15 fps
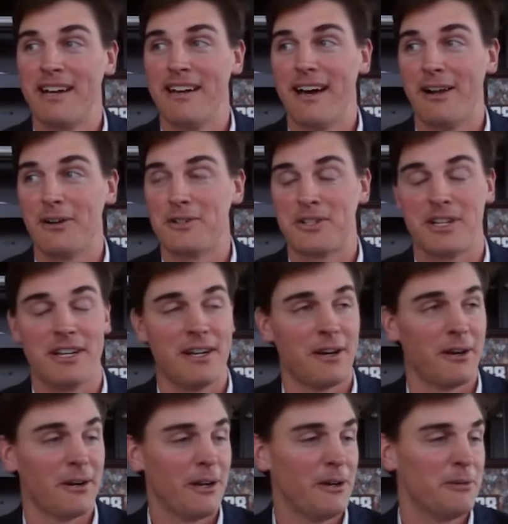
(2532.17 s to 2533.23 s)
dollars a
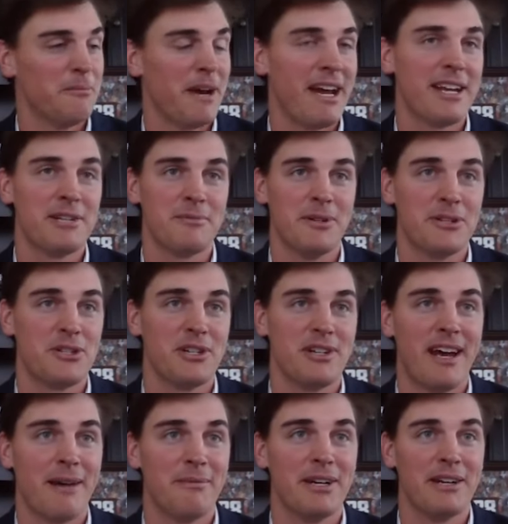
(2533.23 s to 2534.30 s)
year load management should
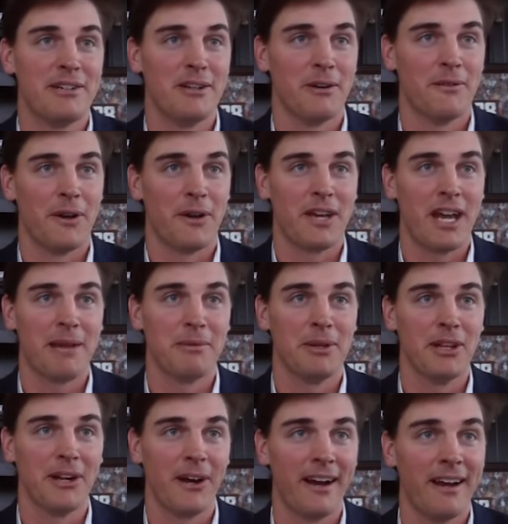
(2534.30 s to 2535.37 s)
not be in your
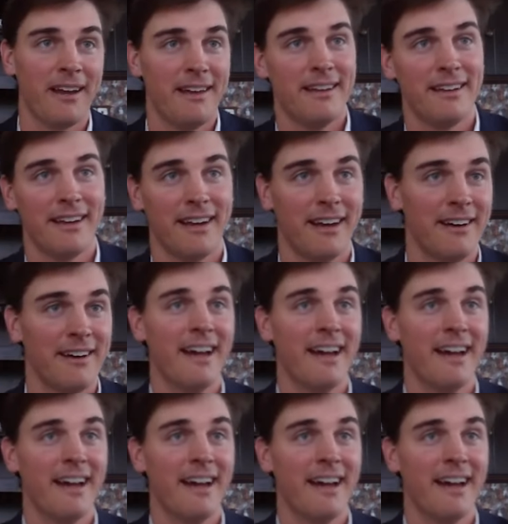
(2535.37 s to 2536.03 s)
vocabulary you right